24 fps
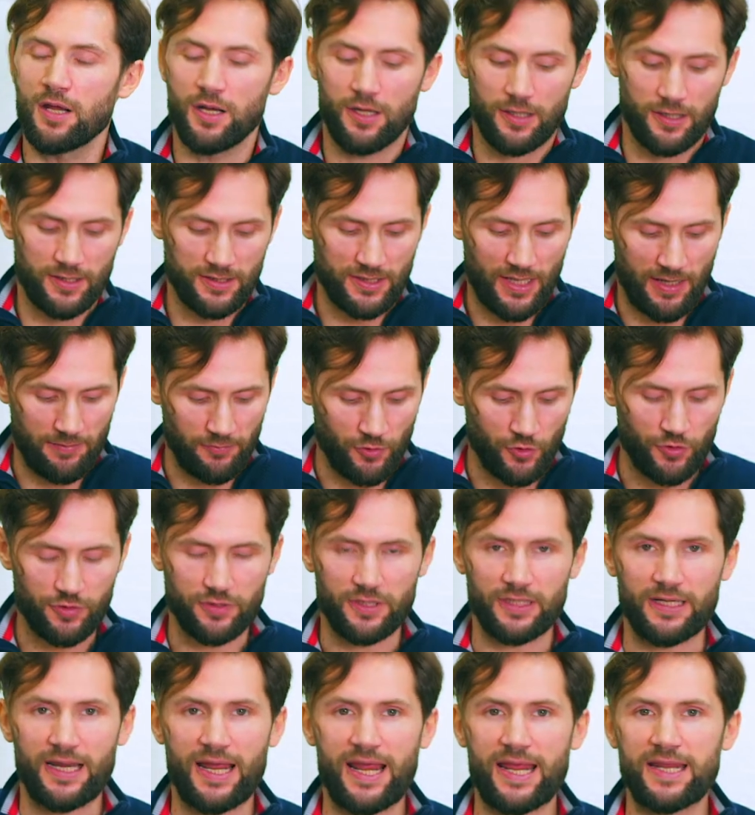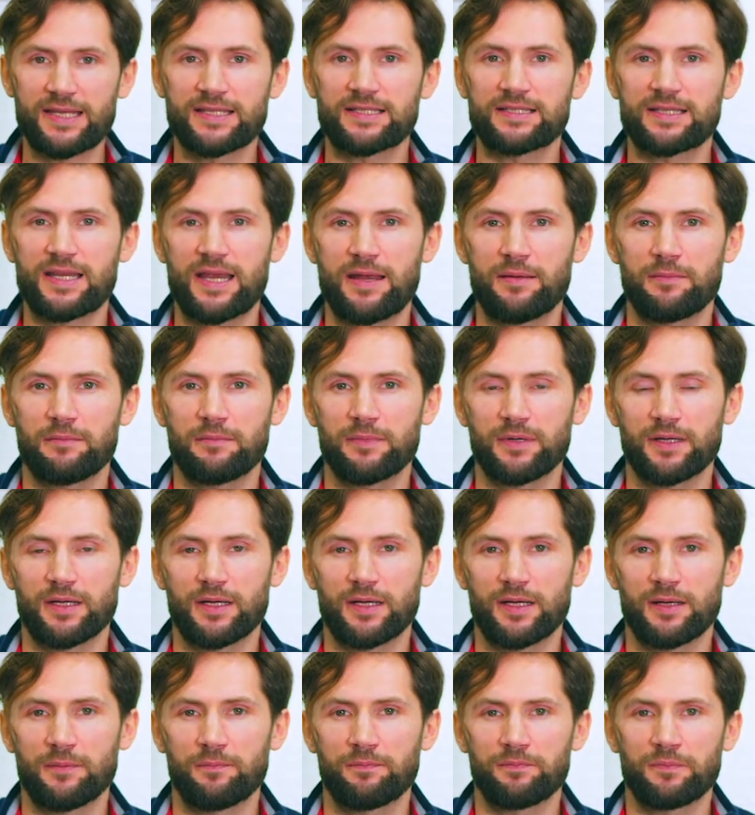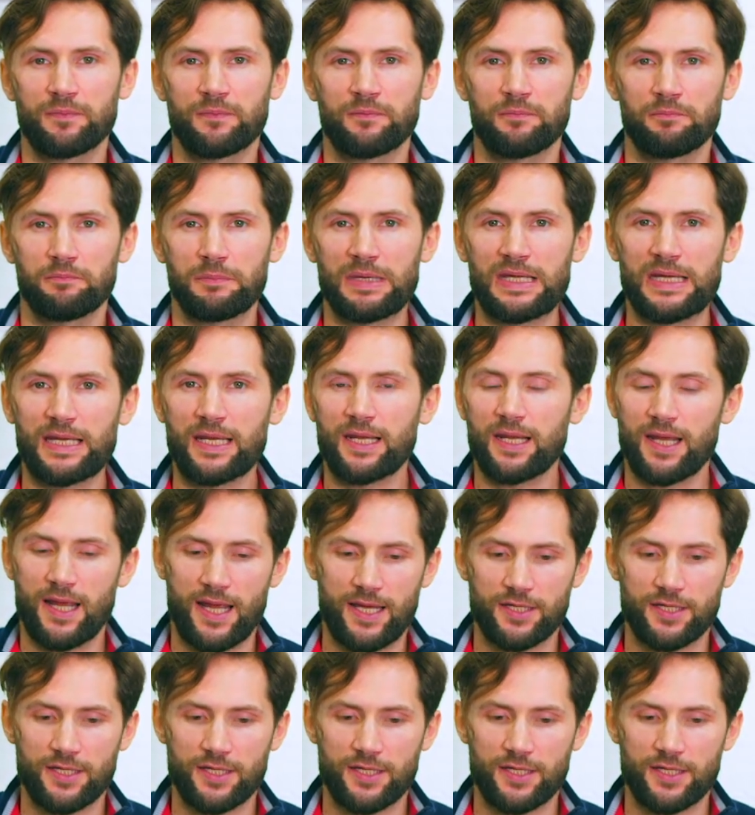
because I'm using an 8M Mini,